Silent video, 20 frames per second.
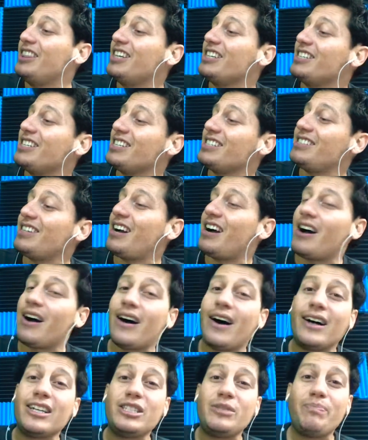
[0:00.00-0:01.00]
This is
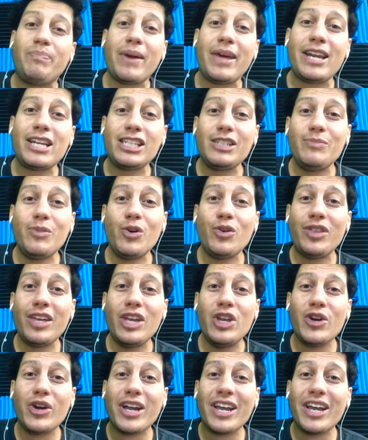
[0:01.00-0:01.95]
a spinach smoothie.